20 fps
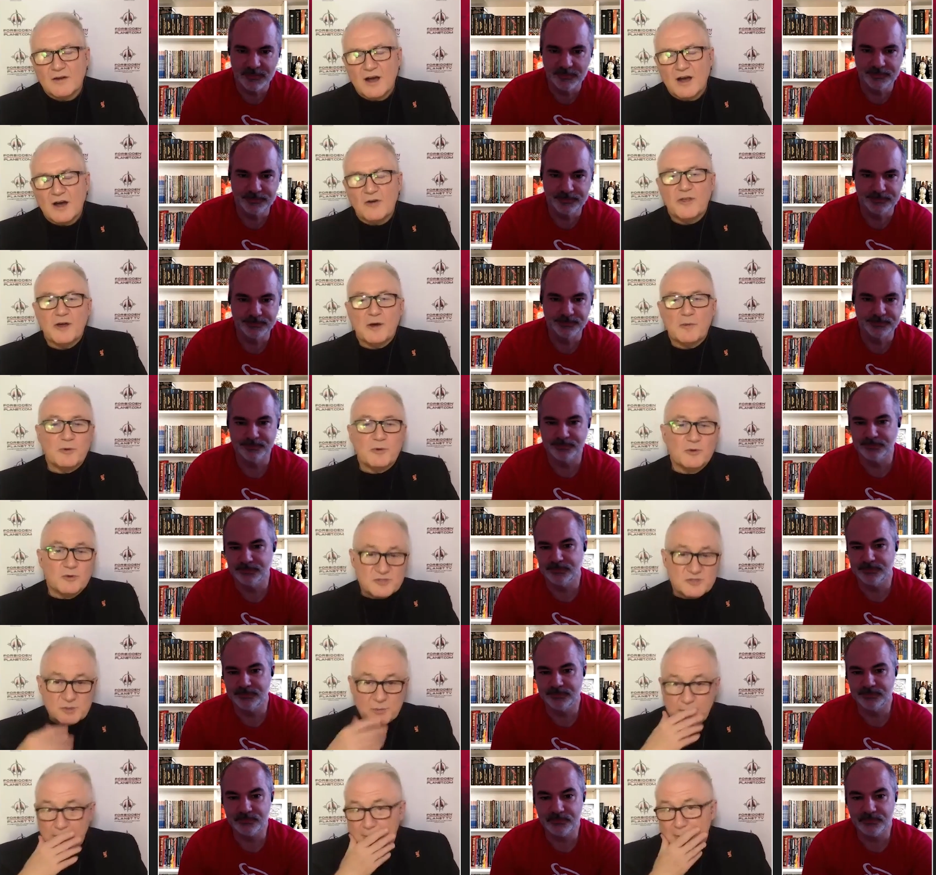Speaker 1: Oh, that'd be
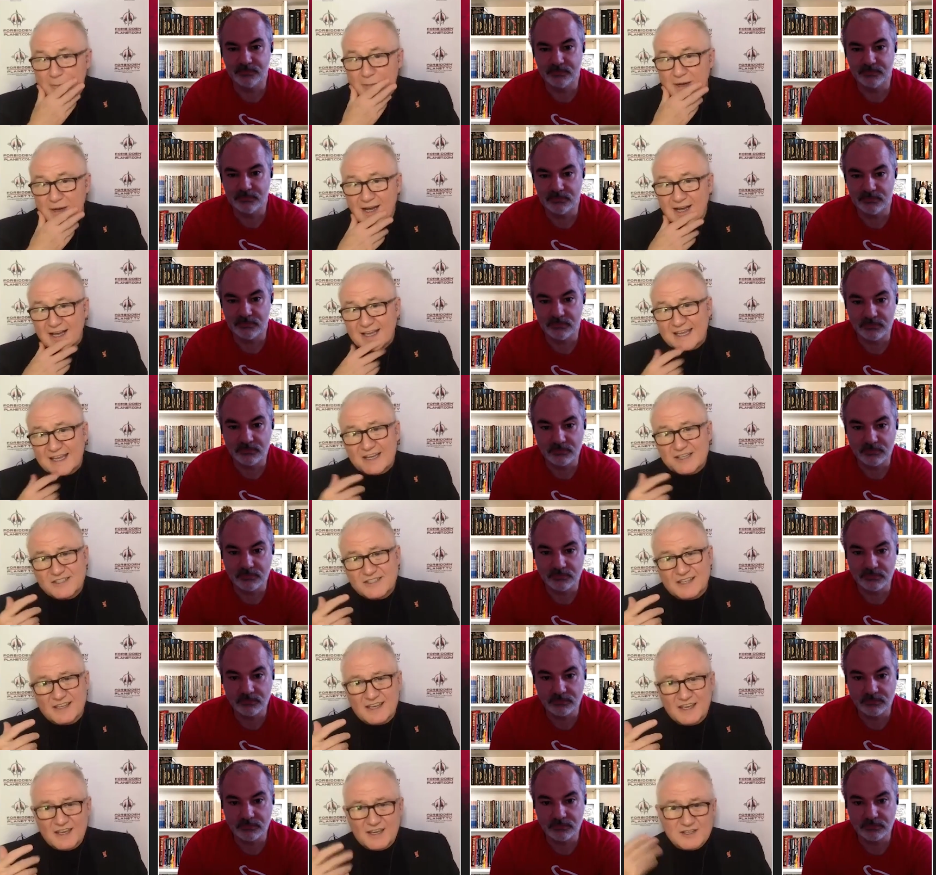awesome. I mean, I guess the
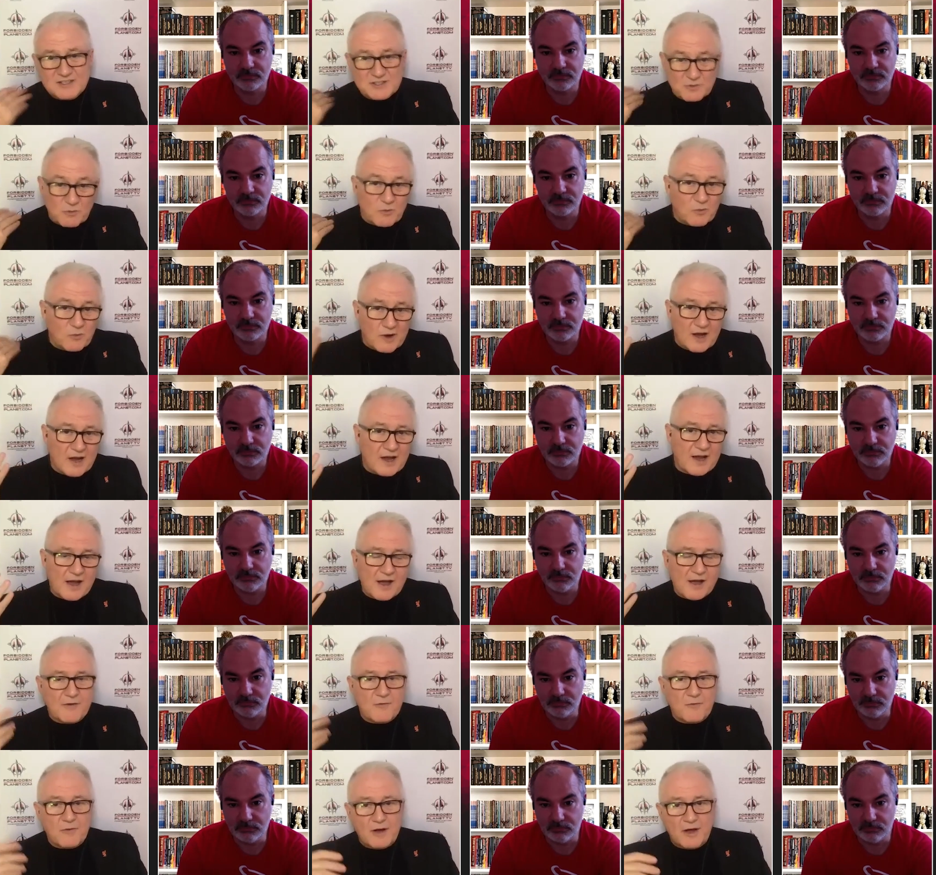key is
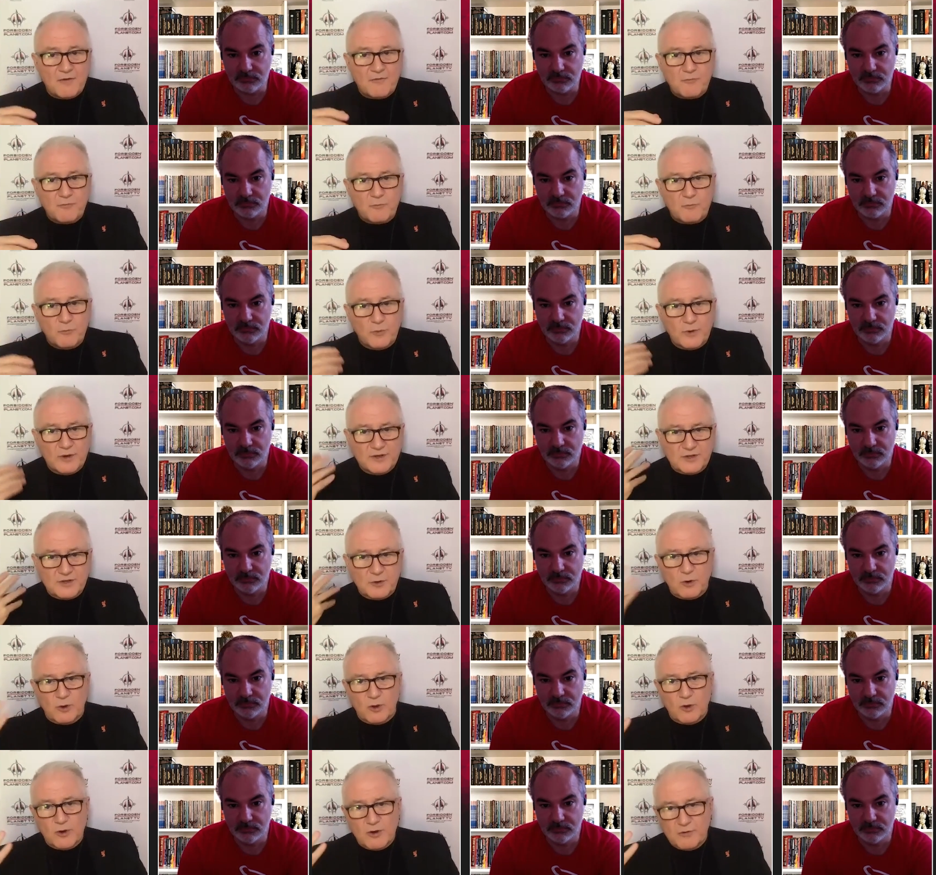I, I have we do a
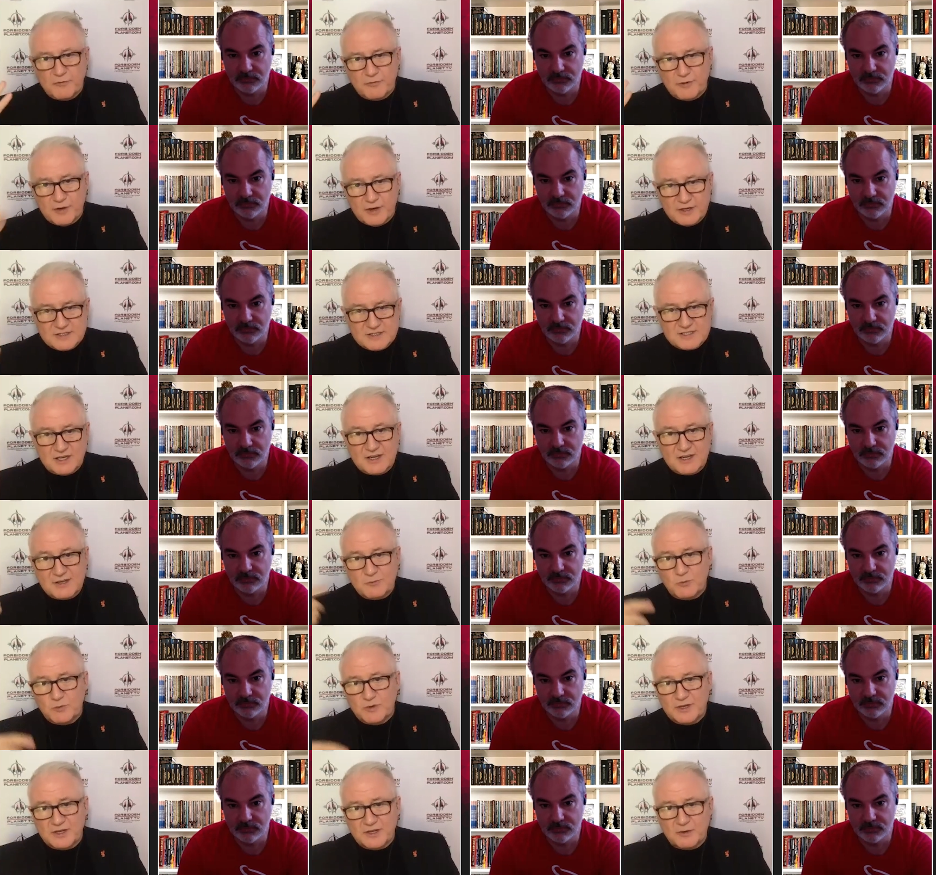lot of uh, Titan,
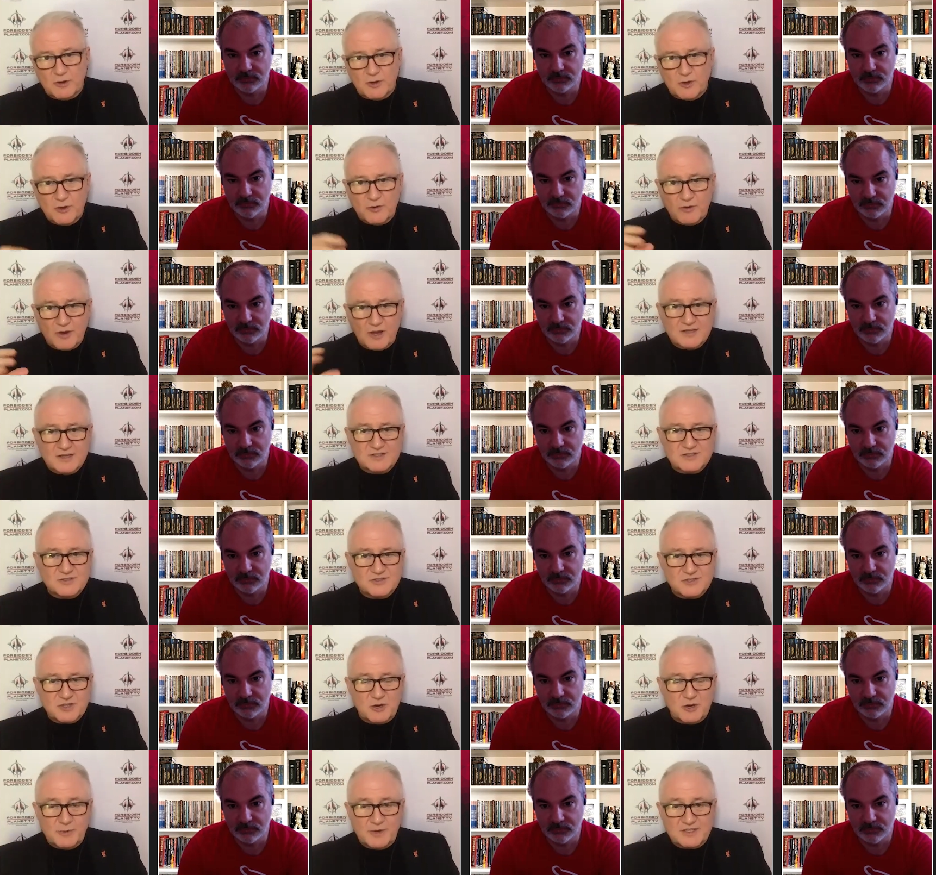we do a lot of licensed
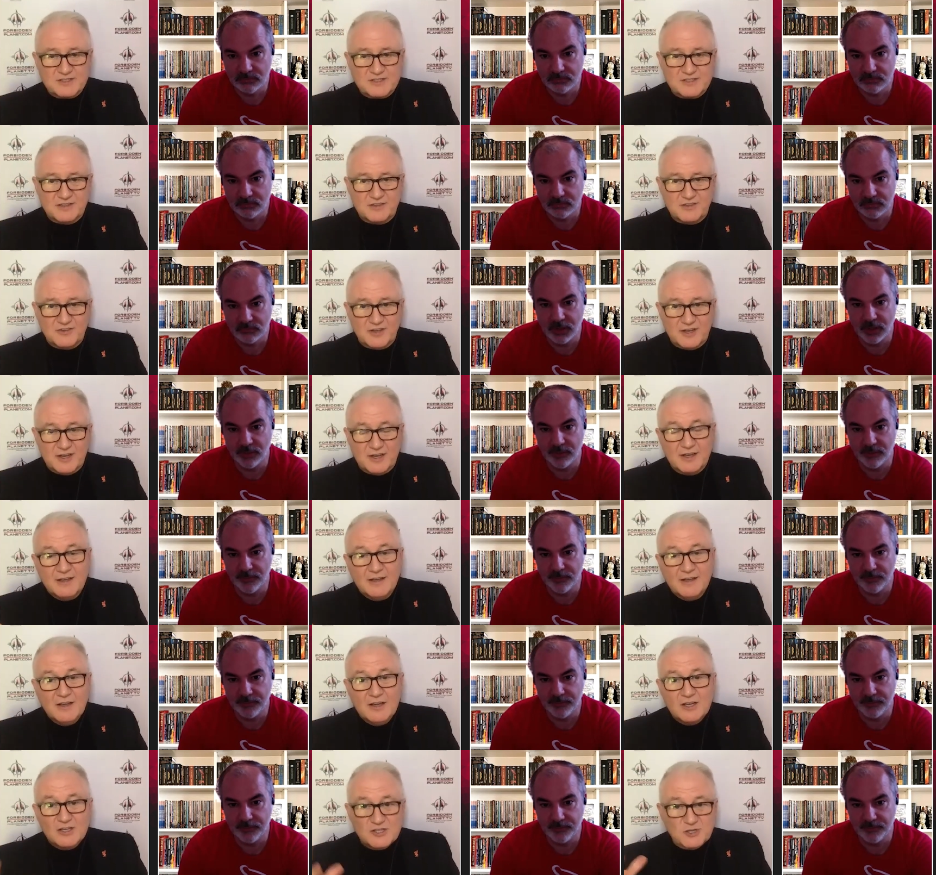comics, and uh, yeah.
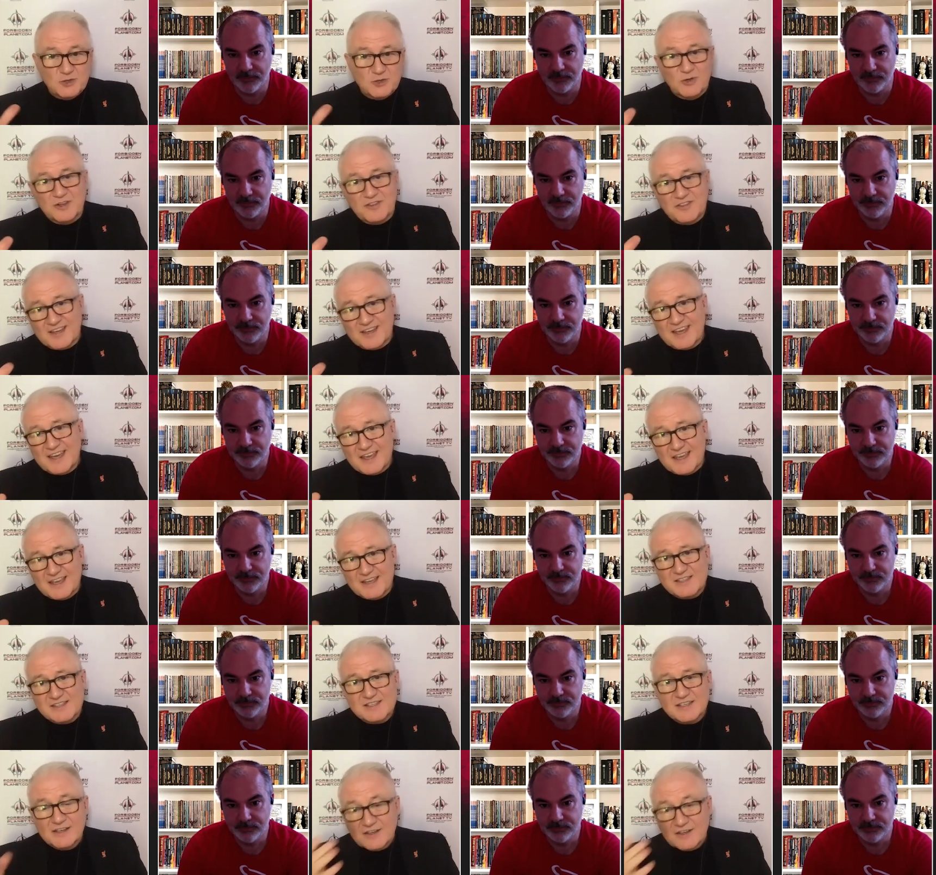surely the key
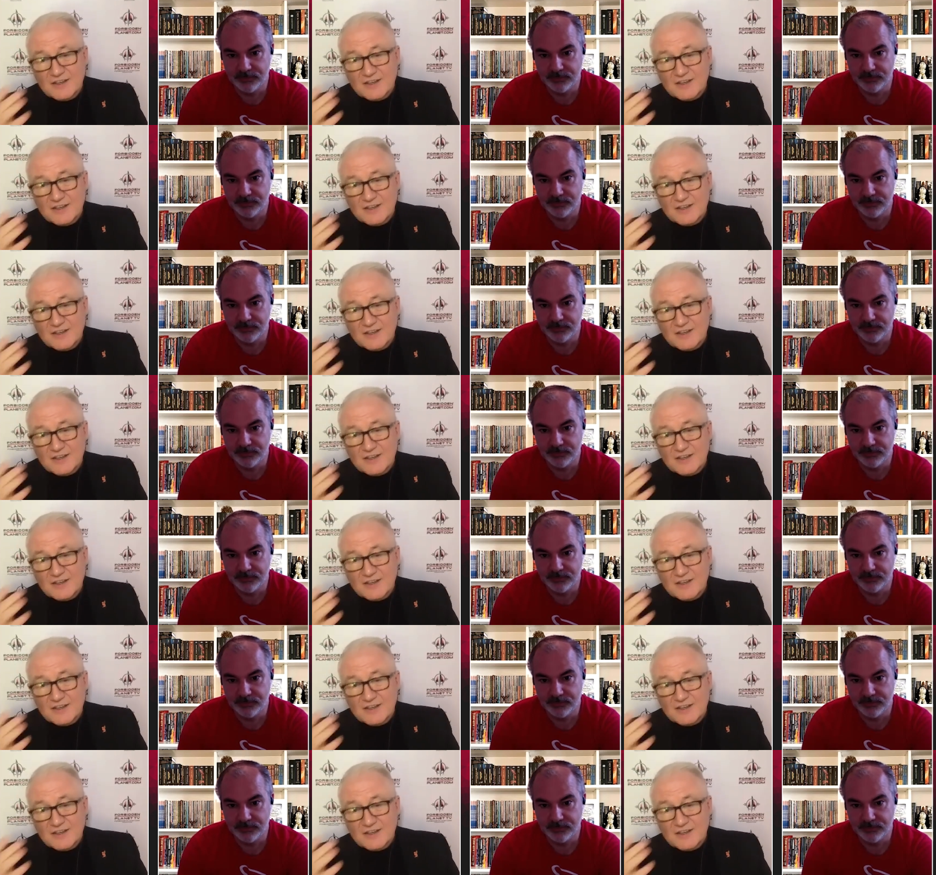is